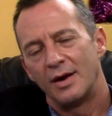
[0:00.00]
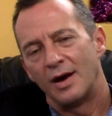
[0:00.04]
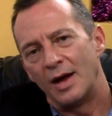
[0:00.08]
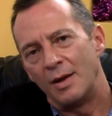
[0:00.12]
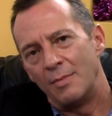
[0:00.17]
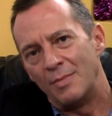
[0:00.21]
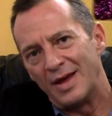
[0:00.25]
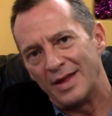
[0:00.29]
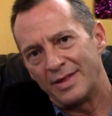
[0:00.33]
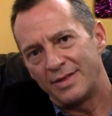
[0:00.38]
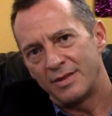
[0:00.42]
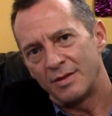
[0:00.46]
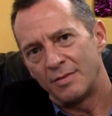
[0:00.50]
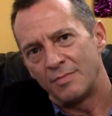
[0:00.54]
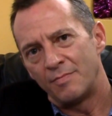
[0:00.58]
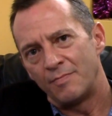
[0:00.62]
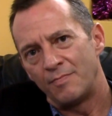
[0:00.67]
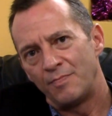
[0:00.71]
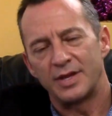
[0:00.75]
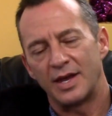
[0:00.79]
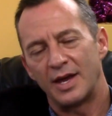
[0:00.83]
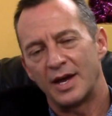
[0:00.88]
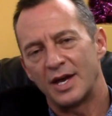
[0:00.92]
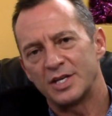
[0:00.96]
I met
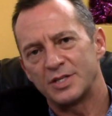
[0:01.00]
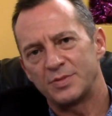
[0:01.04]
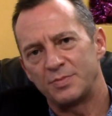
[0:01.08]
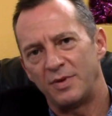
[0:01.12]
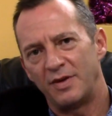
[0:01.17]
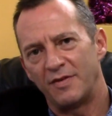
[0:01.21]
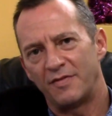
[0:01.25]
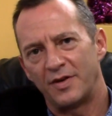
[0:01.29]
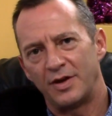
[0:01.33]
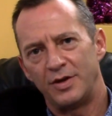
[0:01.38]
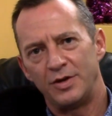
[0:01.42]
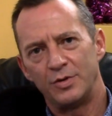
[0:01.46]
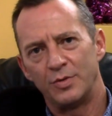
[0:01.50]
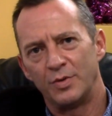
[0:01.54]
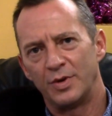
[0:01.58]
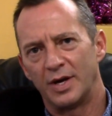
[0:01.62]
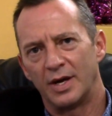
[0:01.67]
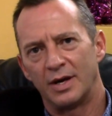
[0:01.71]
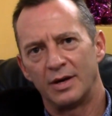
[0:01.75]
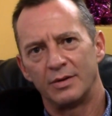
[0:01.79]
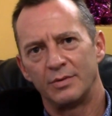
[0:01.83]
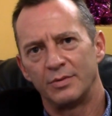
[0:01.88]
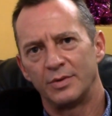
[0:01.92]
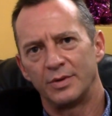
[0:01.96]
them. They asked me if I knew
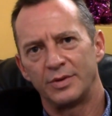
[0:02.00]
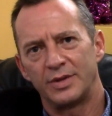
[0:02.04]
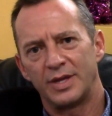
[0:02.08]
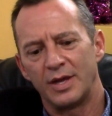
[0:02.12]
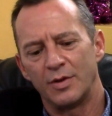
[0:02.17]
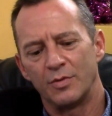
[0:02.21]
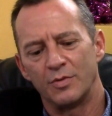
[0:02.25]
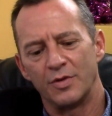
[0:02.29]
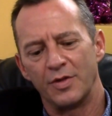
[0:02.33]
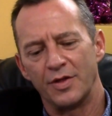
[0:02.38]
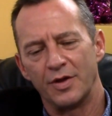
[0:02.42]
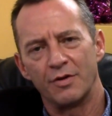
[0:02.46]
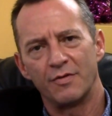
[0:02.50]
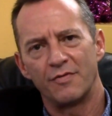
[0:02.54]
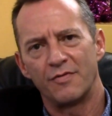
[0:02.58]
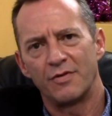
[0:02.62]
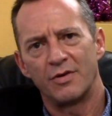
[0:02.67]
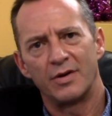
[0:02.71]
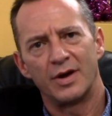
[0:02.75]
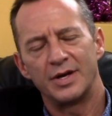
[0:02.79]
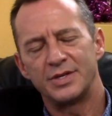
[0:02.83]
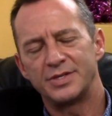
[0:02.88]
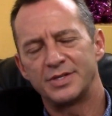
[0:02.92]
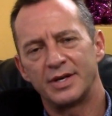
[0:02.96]
what they were there
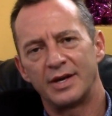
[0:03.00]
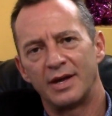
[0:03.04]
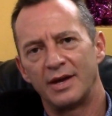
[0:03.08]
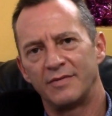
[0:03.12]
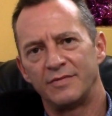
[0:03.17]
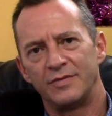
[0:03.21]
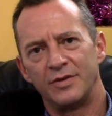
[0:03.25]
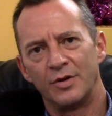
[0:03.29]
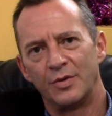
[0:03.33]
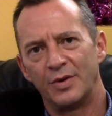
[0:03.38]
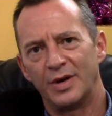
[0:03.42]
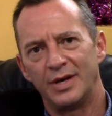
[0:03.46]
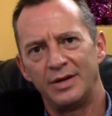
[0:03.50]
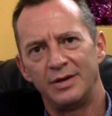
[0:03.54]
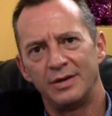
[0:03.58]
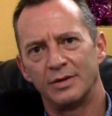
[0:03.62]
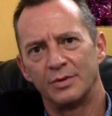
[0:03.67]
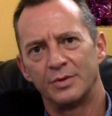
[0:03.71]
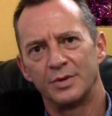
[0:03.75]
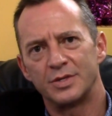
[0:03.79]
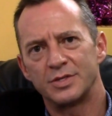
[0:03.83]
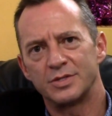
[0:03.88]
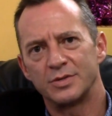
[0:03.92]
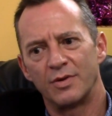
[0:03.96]
for. I said I have no
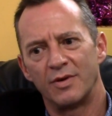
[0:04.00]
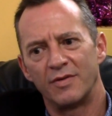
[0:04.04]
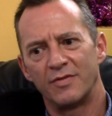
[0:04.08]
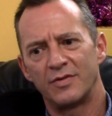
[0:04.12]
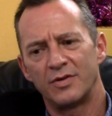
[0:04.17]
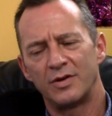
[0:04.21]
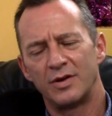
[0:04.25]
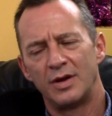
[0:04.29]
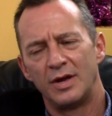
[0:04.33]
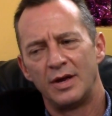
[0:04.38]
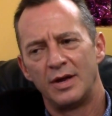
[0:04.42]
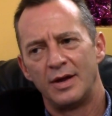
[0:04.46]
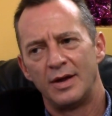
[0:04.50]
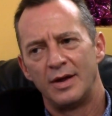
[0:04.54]
idea whatsoever.